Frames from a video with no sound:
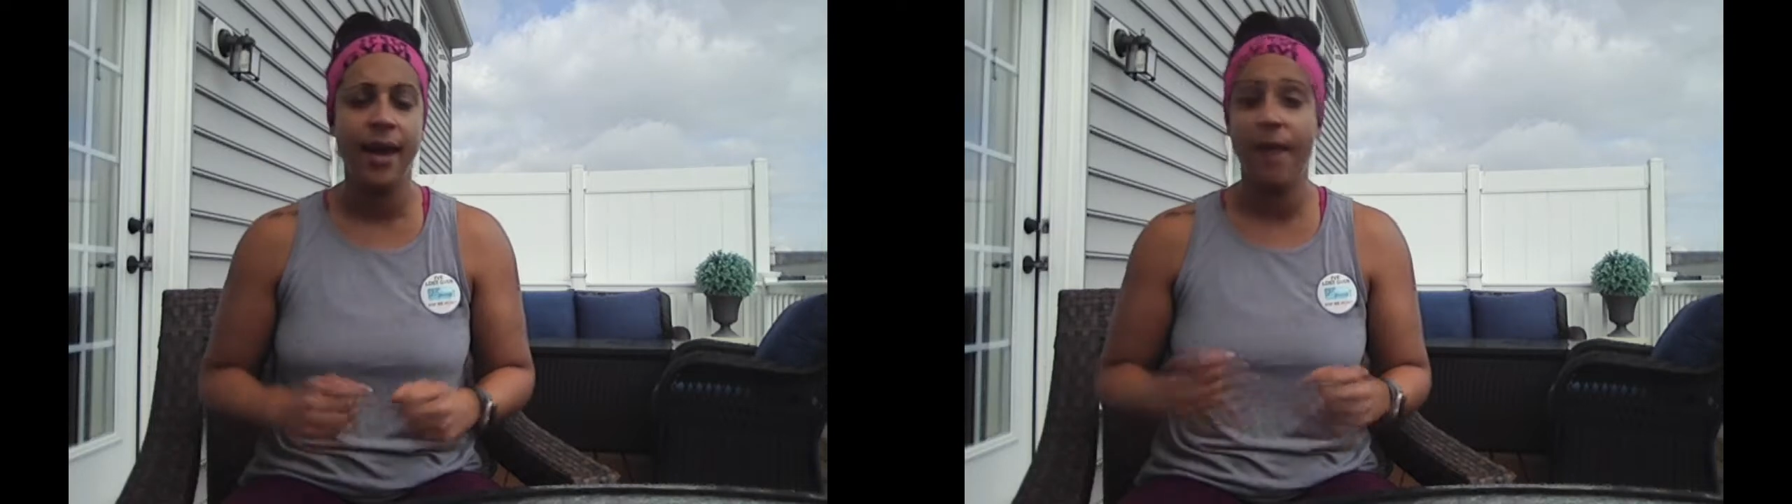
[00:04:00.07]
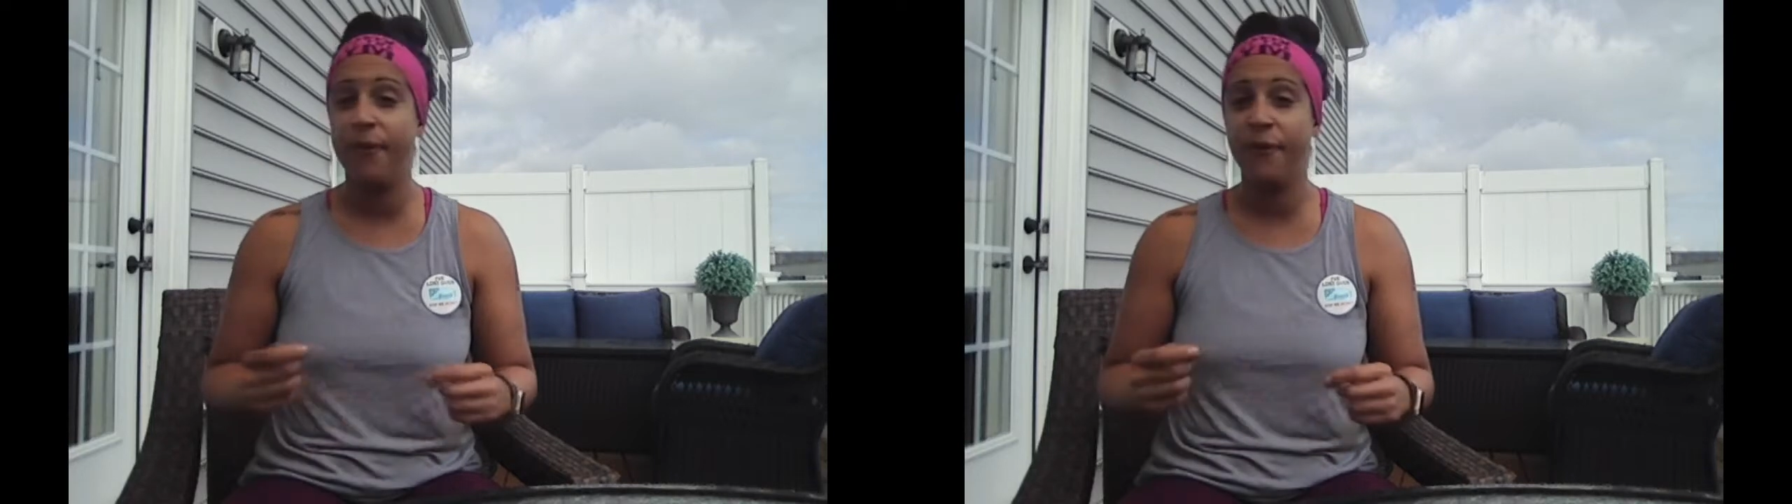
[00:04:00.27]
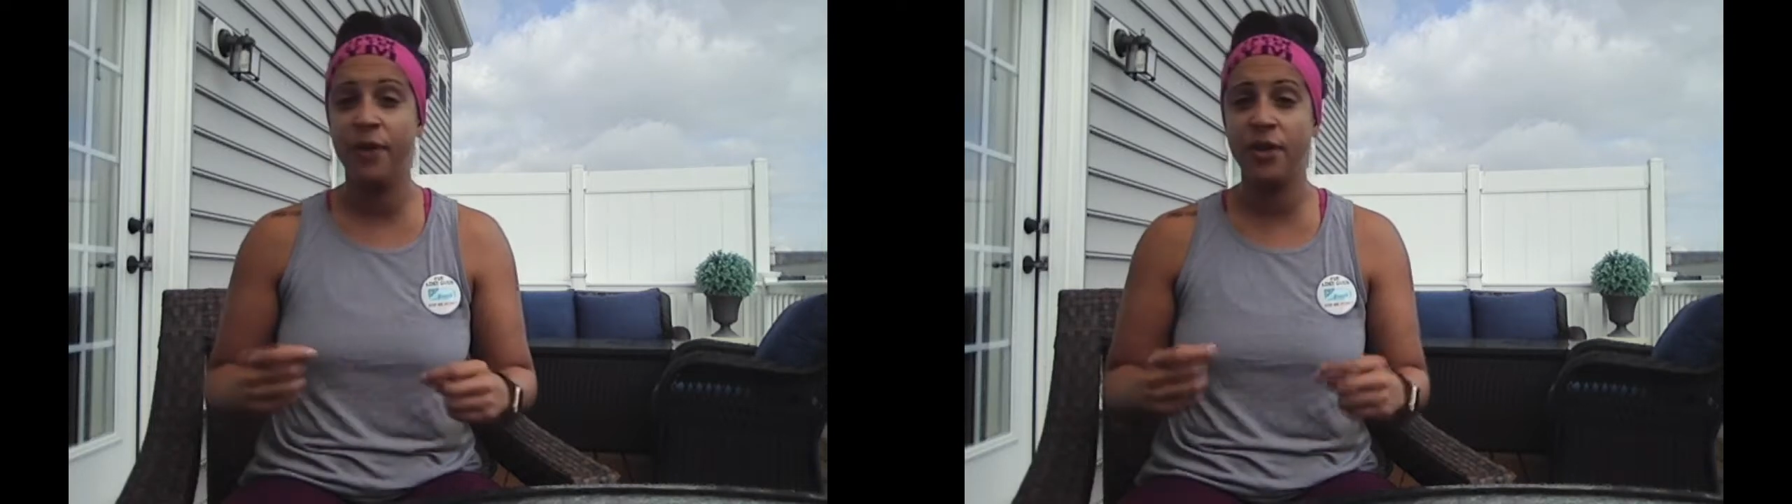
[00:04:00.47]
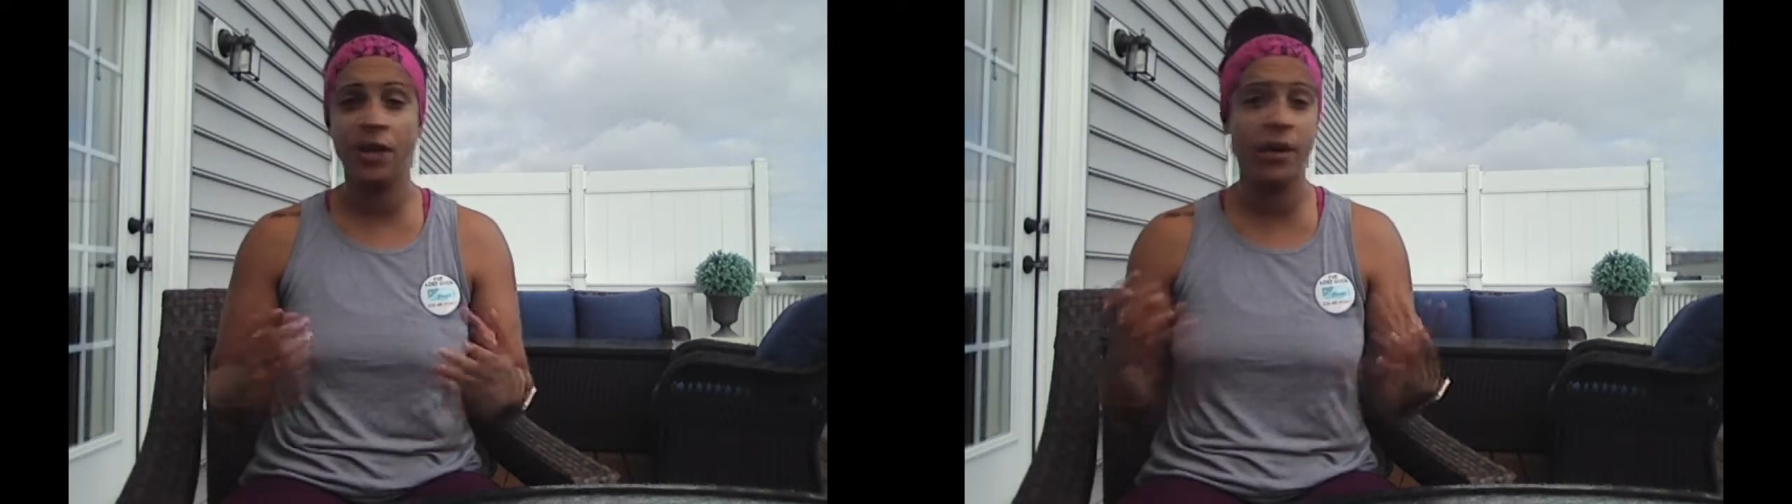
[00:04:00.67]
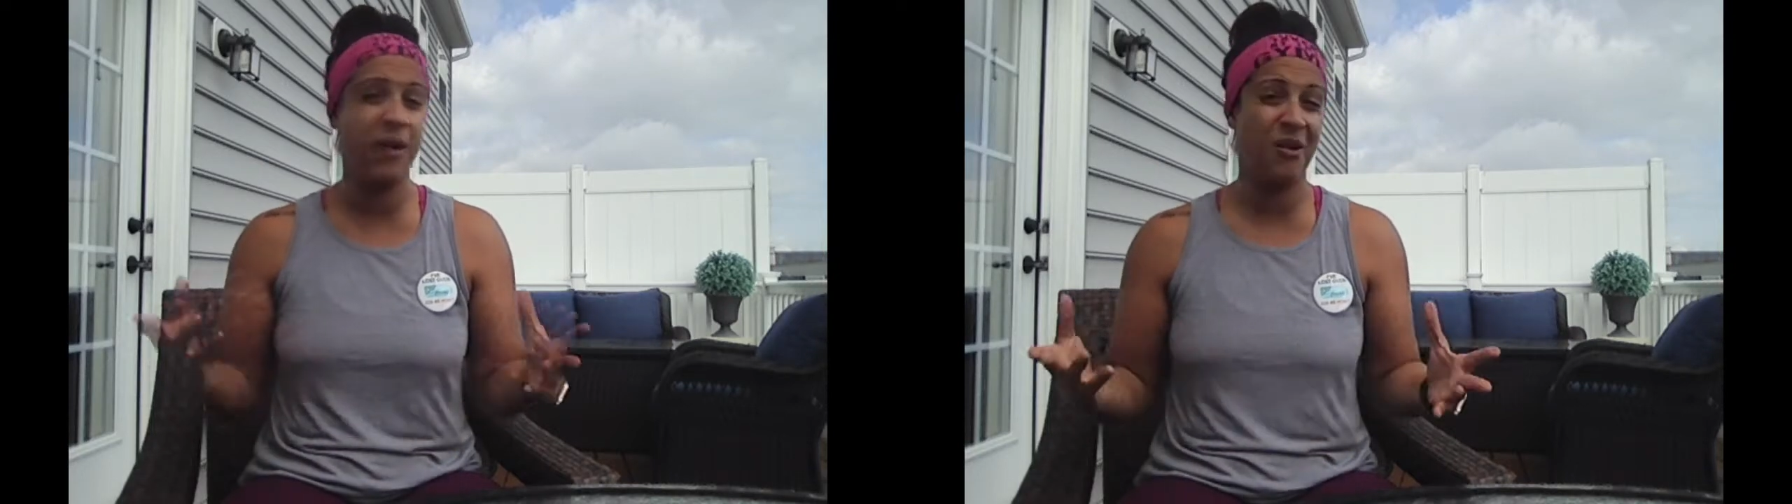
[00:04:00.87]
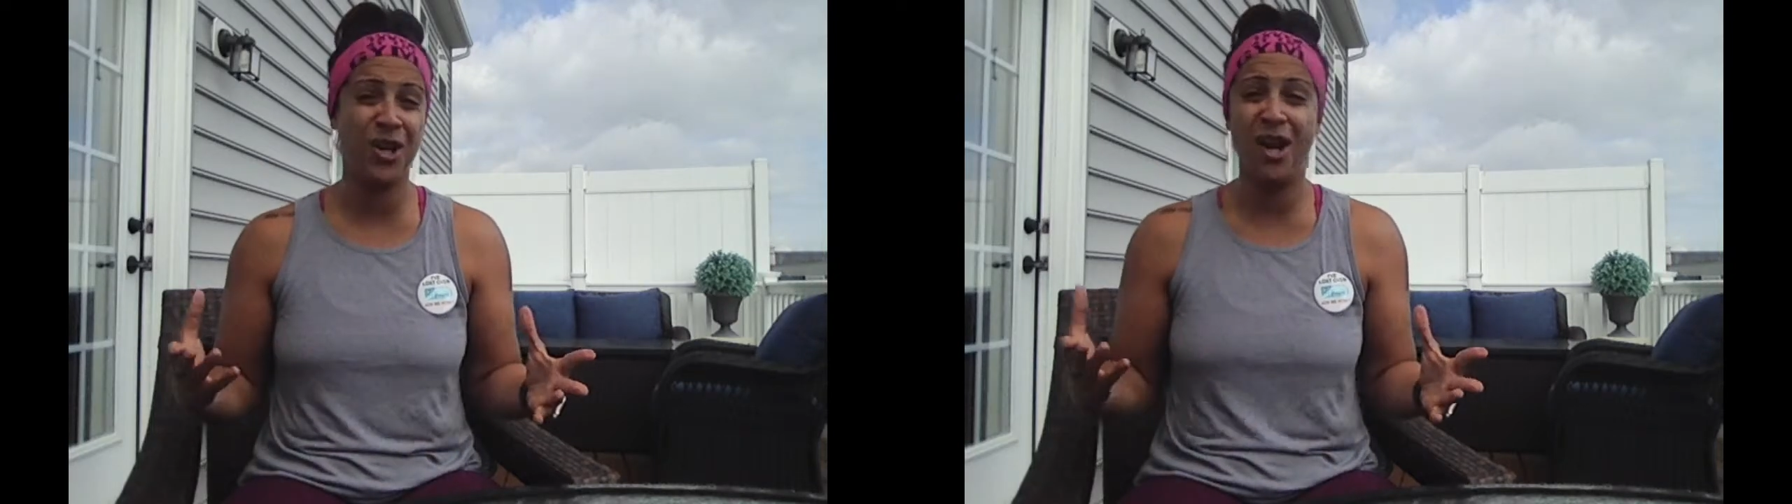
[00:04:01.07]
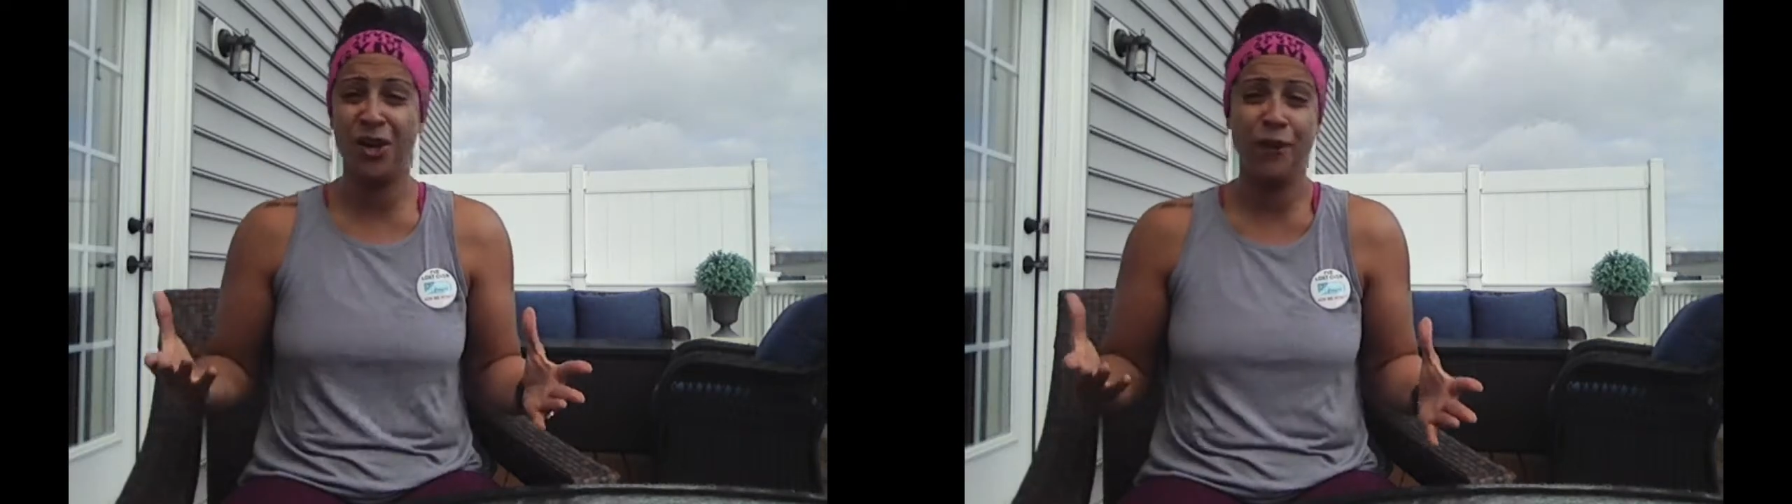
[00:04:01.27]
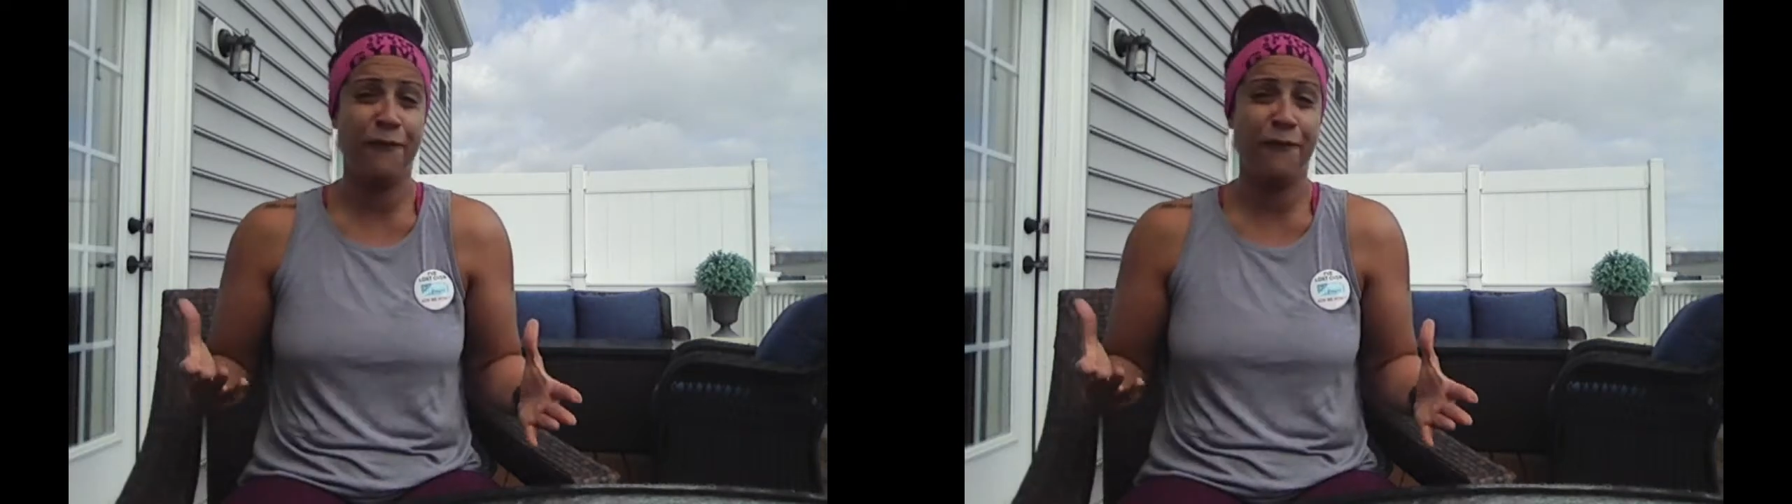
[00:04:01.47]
And before you know it, a good